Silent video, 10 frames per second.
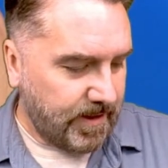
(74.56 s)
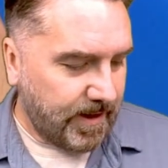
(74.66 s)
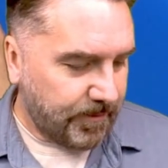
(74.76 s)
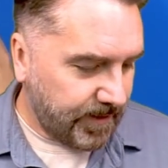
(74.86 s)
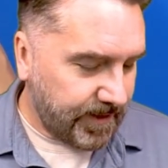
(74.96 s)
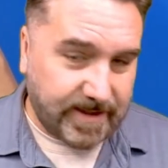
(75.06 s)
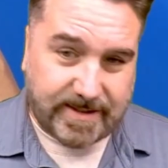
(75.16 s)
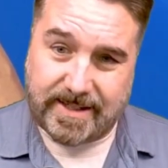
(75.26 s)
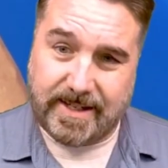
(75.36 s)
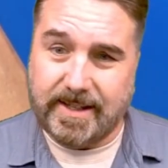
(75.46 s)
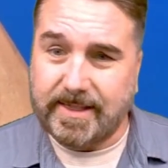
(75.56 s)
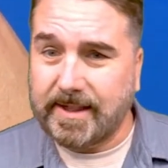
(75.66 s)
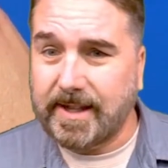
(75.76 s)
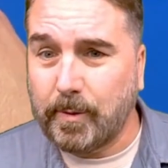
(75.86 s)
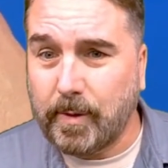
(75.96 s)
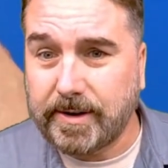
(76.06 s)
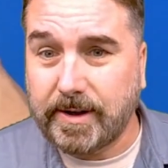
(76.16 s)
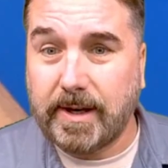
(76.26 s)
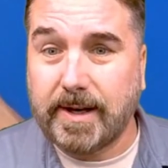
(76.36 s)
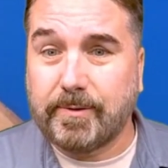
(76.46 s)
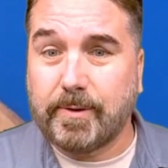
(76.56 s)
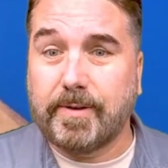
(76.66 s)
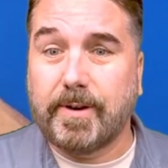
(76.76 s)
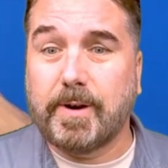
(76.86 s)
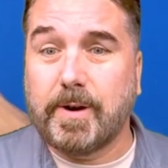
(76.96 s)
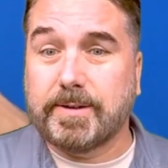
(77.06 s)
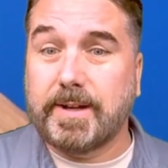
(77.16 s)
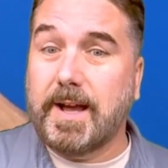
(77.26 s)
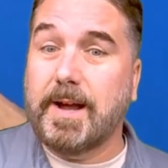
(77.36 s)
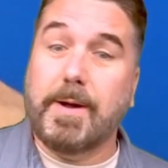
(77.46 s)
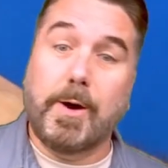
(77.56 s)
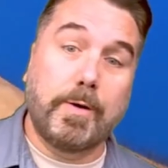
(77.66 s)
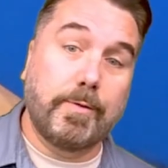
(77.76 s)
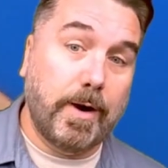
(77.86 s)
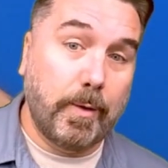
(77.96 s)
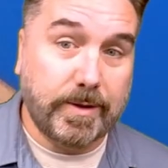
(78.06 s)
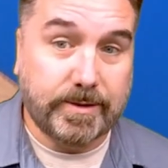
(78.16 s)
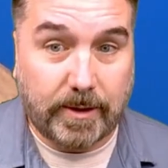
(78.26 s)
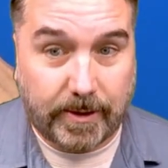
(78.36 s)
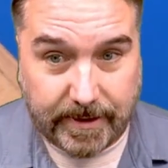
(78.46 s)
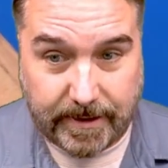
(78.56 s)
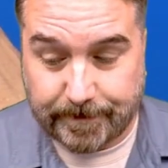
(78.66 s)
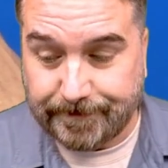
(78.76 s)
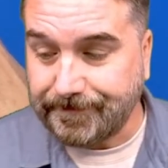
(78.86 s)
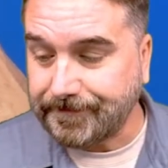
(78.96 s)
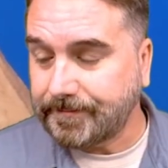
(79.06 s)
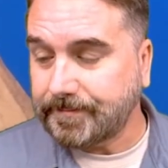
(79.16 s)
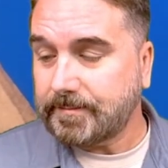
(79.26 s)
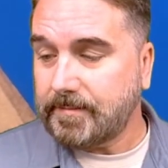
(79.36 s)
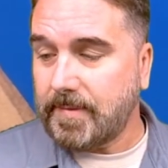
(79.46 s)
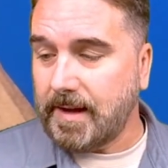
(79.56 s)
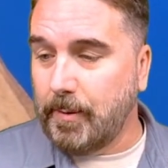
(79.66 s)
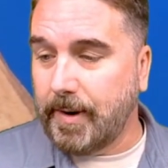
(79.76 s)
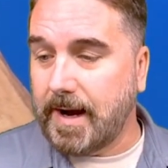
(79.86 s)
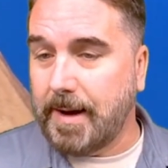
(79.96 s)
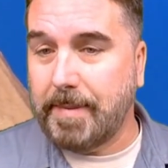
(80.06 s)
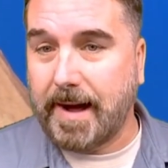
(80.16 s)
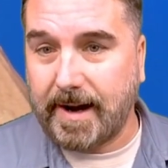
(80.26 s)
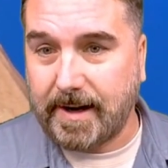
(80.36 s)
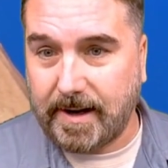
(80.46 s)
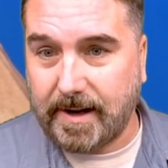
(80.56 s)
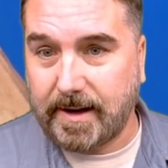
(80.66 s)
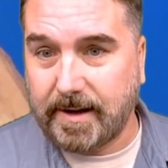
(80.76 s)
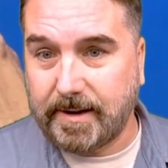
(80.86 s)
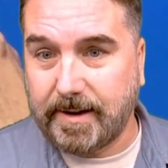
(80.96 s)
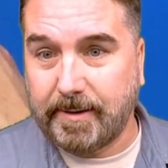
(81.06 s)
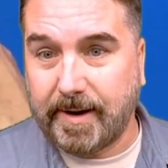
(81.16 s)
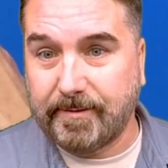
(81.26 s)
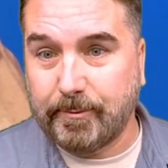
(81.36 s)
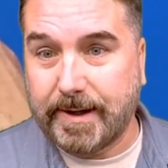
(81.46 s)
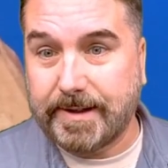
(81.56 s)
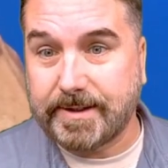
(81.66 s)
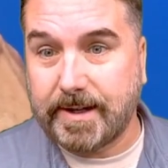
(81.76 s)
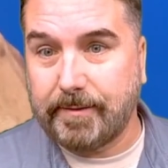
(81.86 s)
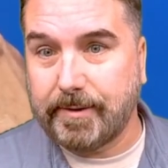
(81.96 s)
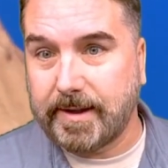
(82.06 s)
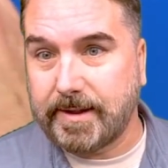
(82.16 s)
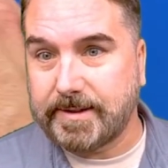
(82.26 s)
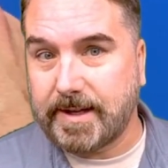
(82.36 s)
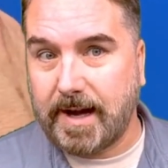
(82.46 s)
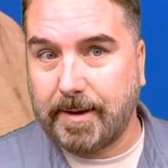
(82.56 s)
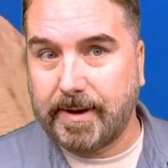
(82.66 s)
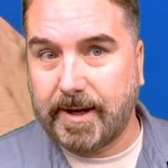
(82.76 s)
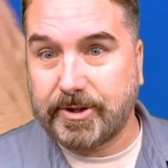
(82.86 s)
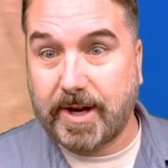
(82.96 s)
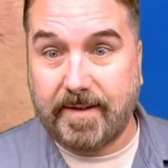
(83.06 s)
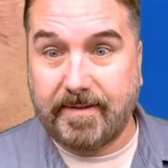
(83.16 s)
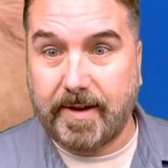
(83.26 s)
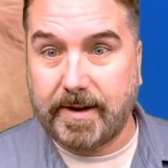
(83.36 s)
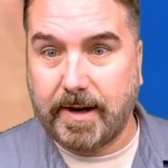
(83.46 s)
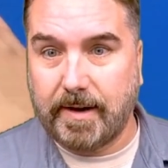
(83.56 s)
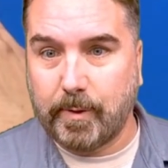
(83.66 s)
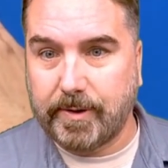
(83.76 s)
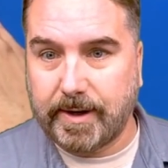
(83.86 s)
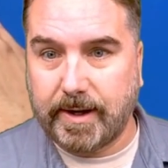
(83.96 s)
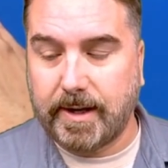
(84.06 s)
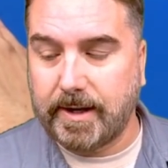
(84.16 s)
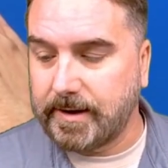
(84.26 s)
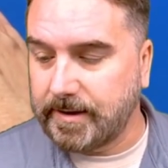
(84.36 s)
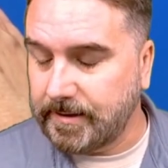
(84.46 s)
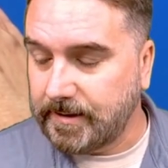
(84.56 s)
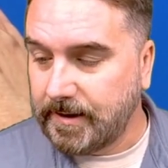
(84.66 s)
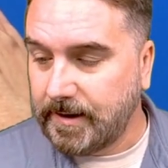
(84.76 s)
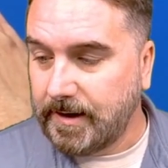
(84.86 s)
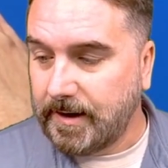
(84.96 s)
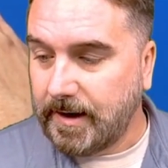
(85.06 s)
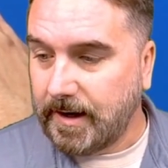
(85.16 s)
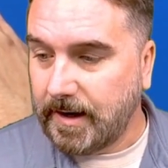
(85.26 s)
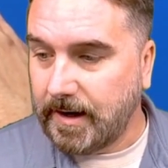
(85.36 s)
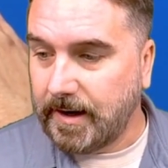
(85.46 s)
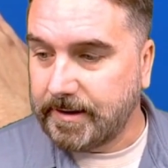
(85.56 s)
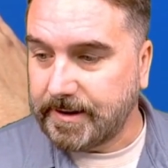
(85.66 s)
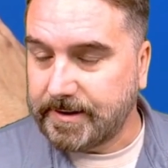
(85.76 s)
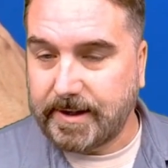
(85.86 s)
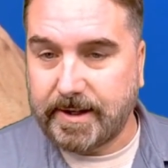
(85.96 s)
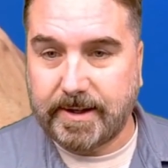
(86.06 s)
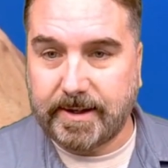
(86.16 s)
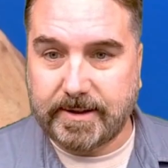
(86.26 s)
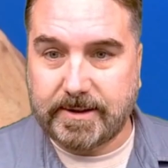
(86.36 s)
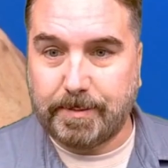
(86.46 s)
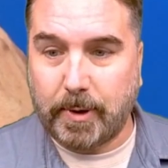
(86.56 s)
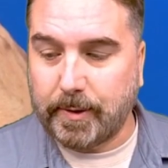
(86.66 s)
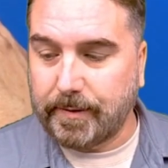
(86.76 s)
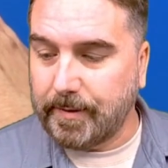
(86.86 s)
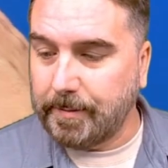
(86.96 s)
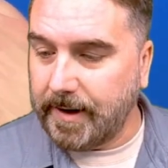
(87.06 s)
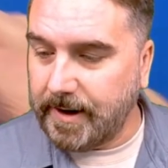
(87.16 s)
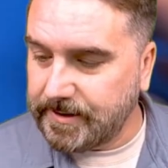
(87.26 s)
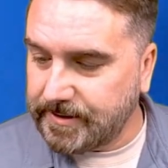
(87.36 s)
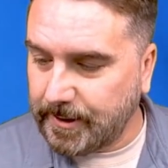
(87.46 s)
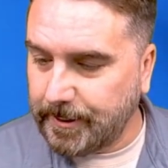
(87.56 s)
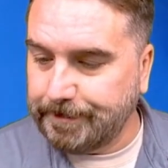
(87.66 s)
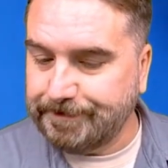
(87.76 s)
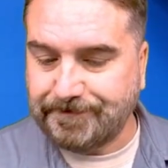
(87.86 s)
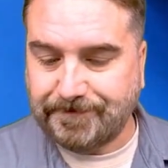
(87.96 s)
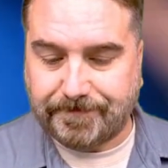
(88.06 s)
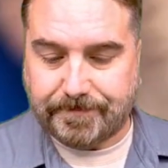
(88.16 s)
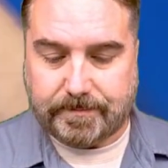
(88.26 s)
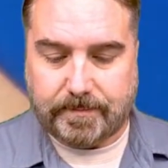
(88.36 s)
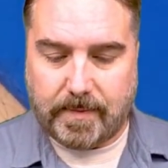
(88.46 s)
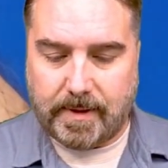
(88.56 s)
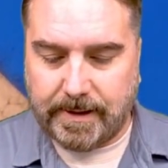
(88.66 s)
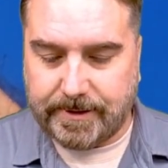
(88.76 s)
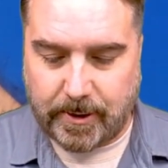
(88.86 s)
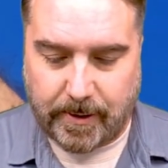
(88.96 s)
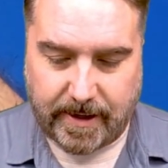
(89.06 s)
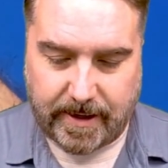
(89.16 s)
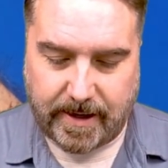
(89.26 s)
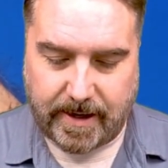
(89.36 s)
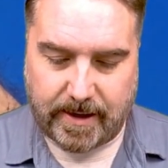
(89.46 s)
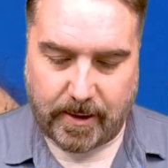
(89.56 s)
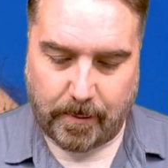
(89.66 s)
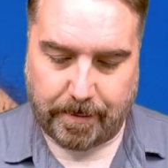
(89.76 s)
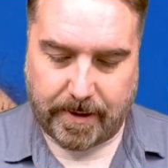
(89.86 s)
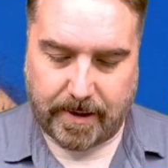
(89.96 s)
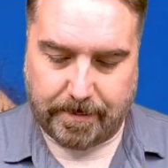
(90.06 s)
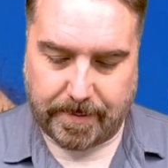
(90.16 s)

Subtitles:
really didn't see anything that I wanted to collect for a very long time. However, I was looking, and when I got back, and I rediscovered this hobby, I just kind of fell in love with it again, and as I said, it exploded from there. So let's go ahead and open up